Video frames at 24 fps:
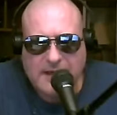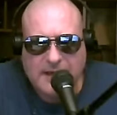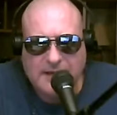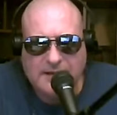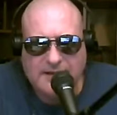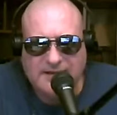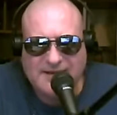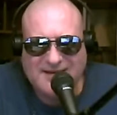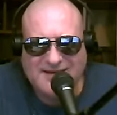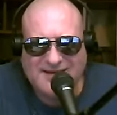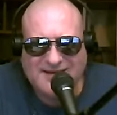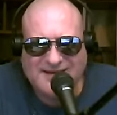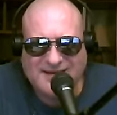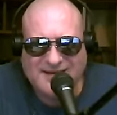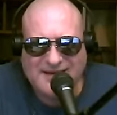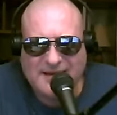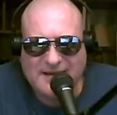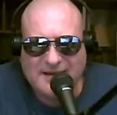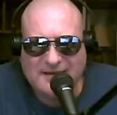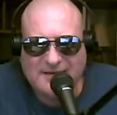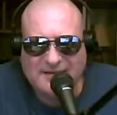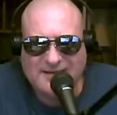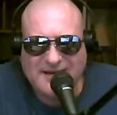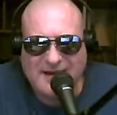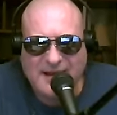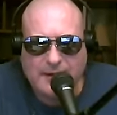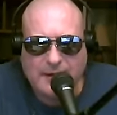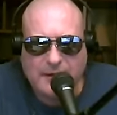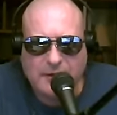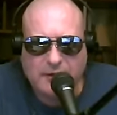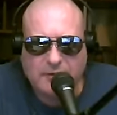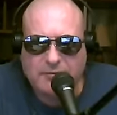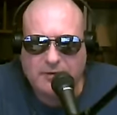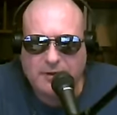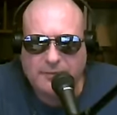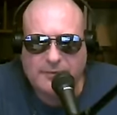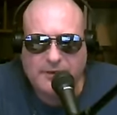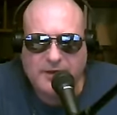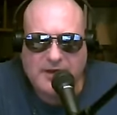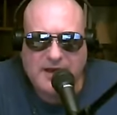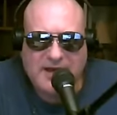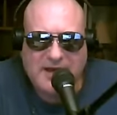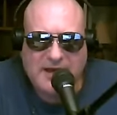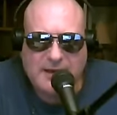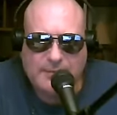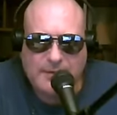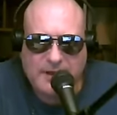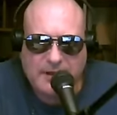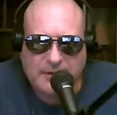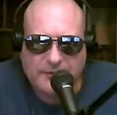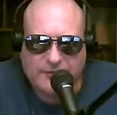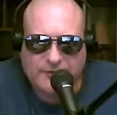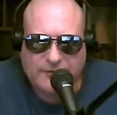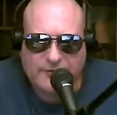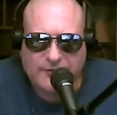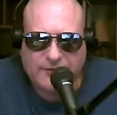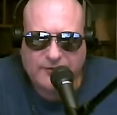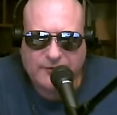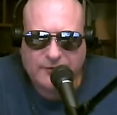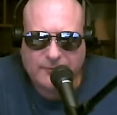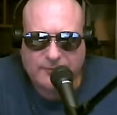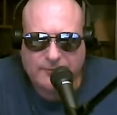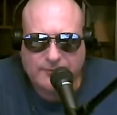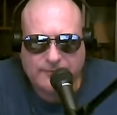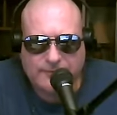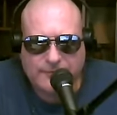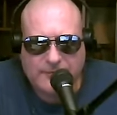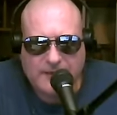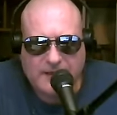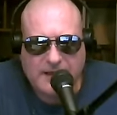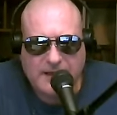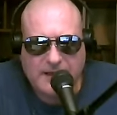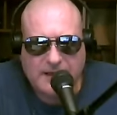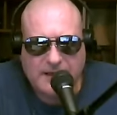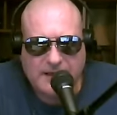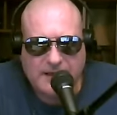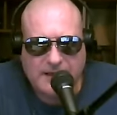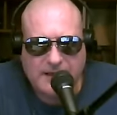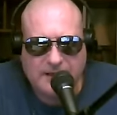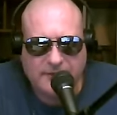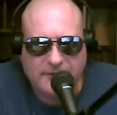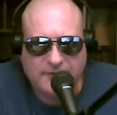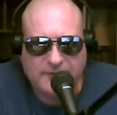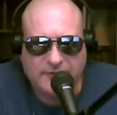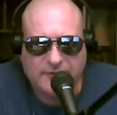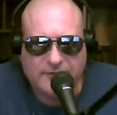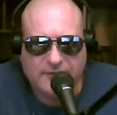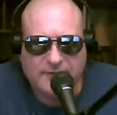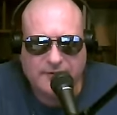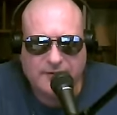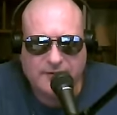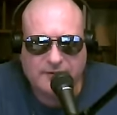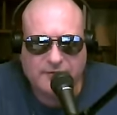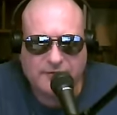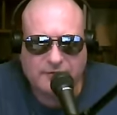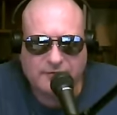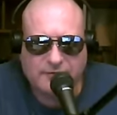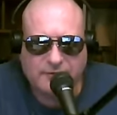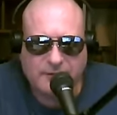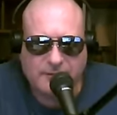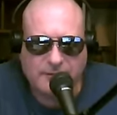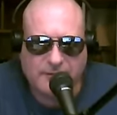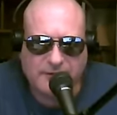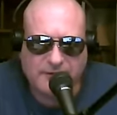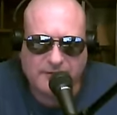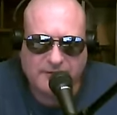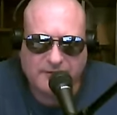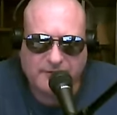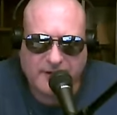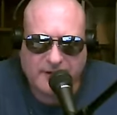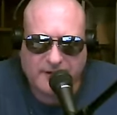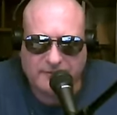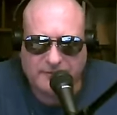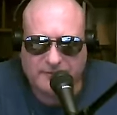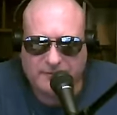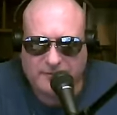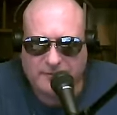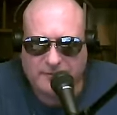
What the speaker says: This is an encrypted email system. It is extremely safe.